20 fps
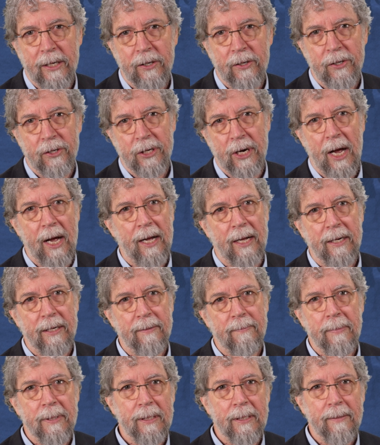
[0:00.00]
your child
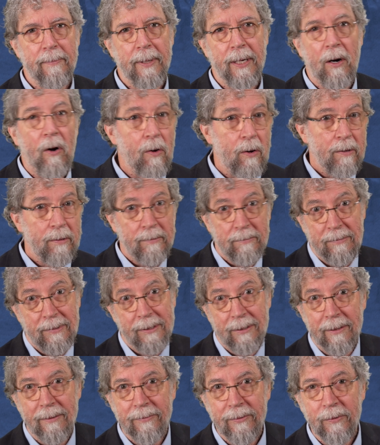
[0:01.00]
to Build-A-Bear, or
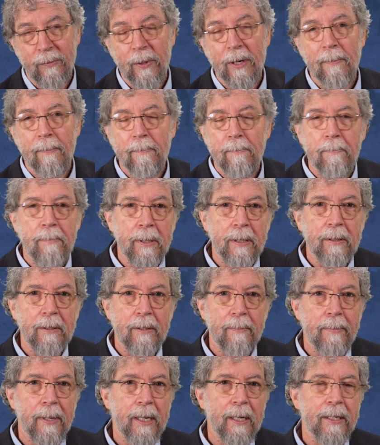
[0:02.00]
if you want to build
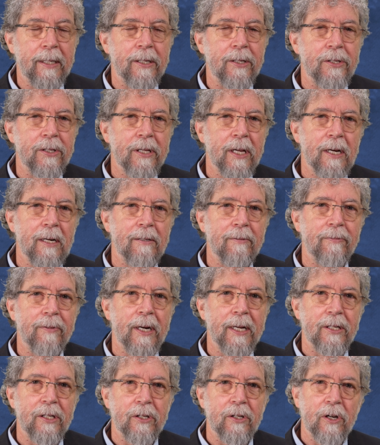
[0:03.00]
a bear yourself,
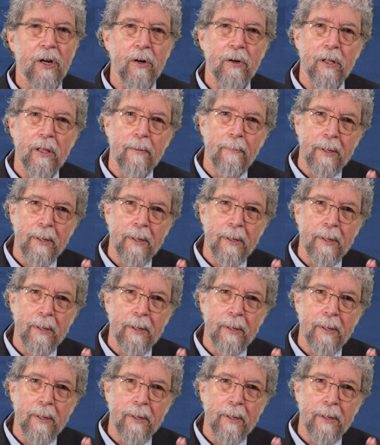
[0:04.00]
right? You go to the